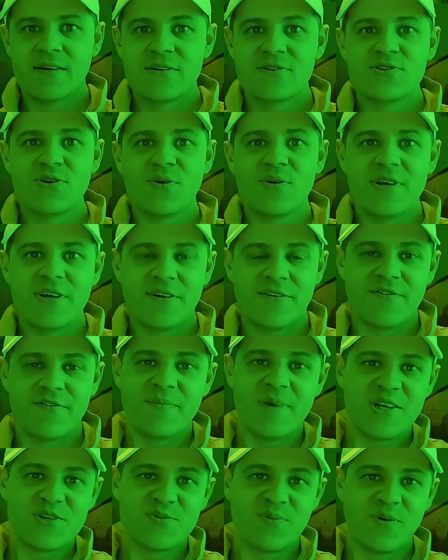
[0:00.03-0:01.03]
Joe here from
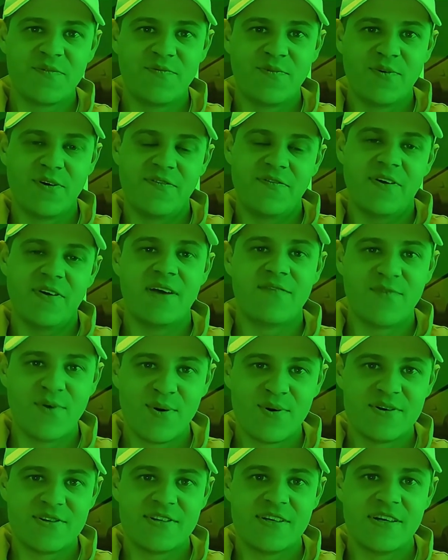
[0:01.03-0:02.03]
H145
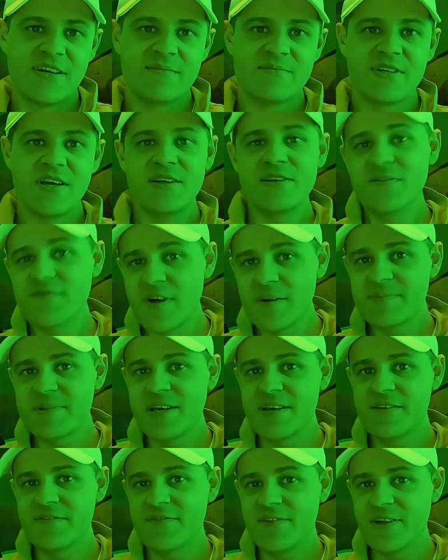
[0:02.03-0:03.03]
Rotor Sims, and you've
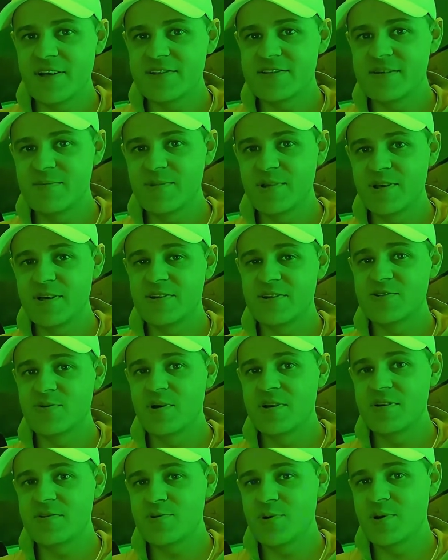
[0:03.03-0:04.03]
updated Flight Simulator
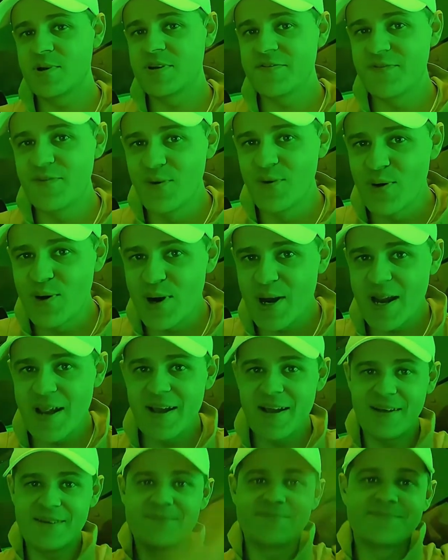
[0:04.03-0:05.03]
2024,
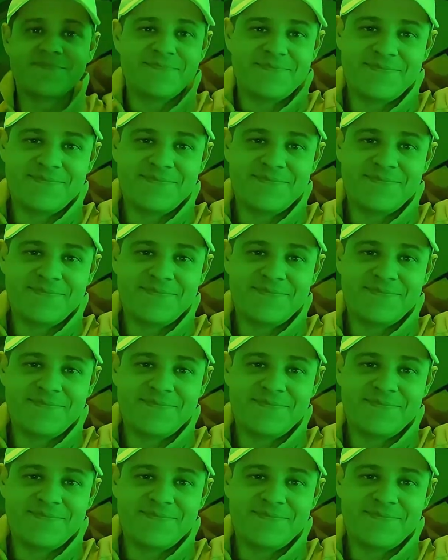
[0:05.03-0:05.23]
and...